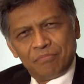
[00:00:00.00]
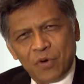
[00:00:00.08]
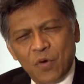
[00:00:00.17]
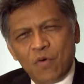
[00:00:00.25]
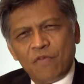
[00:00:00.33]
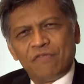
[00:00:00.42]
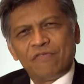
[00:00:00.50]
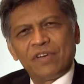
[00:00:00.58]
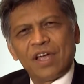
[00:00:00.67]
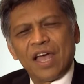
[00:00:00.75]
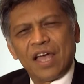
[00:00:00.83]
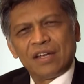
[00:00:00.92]

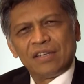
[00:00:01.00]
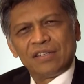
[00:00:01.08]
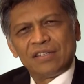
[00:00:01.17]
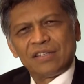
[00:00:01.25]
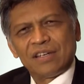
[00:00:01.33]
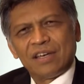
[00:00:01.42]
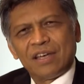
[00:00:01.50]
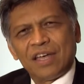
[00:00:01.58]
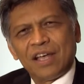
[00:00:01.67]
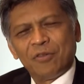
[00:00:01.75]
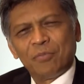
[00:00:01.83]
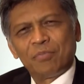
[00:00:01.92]
move and
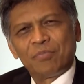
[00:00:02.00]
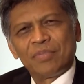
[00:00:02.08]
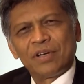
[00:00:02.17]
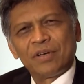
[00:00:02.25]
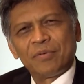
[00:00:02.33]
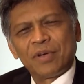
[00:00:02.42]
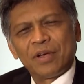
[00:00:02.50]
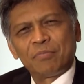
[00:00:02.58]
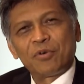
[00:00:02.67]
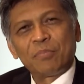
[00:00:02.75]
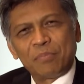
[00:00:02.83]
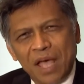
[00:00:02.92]
help
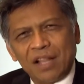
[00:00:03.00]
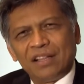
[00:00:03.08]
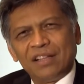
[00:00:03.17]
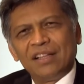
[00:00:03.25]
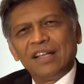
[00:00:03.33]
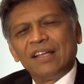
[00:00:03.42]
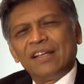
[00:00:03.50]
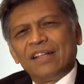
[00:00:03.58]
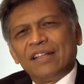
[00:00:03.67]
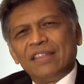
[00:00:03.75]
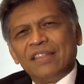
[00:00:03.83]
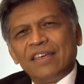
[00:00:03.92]
propel
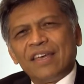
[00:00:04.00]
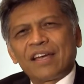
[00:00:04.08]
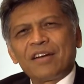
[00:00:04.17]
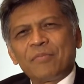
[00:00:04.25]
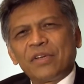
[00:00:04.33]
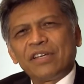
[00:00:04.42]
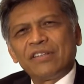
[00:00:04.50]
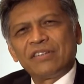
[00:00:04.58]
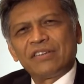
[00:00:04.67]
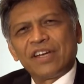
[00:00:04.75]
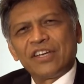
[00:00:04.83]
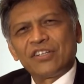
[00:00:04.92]
the economic
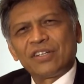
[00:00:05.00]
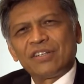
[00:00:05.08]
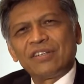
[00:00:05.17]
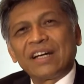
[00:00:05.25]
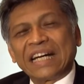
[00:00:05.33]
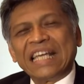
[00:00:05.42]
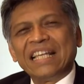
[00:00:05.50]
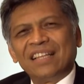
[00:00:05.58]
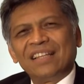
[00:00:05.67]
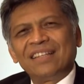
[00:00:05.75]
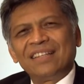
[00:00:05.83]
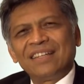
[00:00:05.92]
integration, the
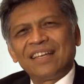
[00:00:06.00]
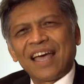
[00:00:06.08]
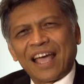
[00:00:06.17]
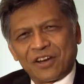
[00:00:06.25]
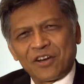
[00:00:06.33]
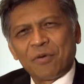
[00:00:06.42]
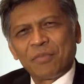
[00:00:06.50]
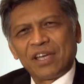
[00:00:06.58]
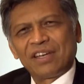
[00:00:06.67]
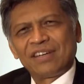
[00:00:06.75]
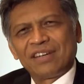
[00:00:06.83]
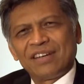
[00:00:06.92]
real
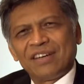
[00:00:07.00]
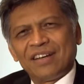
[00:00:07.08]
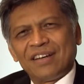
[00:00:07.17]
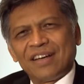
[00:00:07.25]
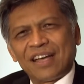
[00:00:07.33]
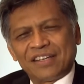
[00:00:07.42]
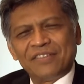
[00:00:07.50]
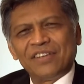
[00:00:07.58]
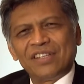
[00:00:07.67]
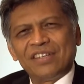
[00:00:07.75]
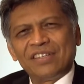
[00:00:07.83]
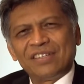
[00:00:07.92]
economic
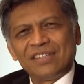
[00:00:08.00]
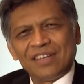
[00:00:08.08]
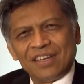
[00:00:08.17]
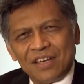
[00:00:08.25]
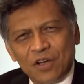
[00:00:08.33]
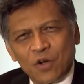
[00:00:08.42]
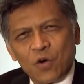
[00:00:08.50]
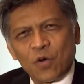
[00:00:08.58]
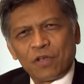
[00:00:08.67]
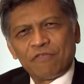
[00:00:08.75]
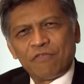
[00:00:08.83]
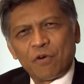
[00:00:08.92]
activities
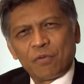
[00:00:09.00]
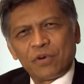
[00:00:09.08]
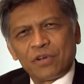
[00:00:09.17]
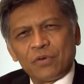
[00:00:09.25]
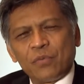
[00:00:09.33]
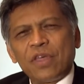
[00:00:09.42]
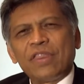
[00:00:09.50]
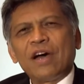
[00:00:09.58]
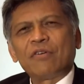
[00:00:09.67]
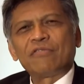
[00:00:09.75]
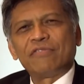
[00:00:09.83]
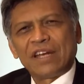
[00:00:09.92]
going forward.
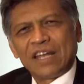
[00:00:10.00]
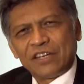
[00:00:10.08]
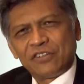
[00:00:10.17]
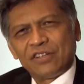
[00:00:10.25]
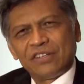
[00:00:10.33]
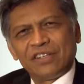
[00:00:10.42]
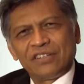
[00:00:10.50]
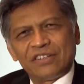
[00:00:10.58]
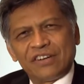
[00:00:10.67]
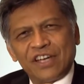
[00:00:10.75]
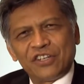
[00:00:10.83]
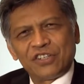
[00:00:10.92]
Without financial
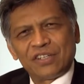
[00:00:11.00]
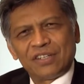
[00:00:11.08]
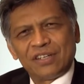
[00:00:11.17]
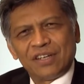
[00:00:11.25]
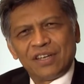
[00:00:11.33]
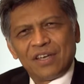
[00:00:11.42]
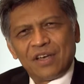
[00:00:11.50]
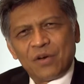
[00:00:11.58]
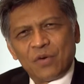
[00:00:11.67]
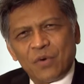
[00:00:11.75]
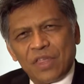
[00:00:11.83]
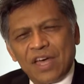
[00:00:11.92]
integration,
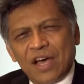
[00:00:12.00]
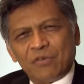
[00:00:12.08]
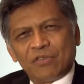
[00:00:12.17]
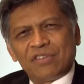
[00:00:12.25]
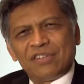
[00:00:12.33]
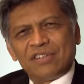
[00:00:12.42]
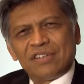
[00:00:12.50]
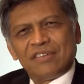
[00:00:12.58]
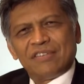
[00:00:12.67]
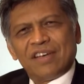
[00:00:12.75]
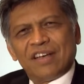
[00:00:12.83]
without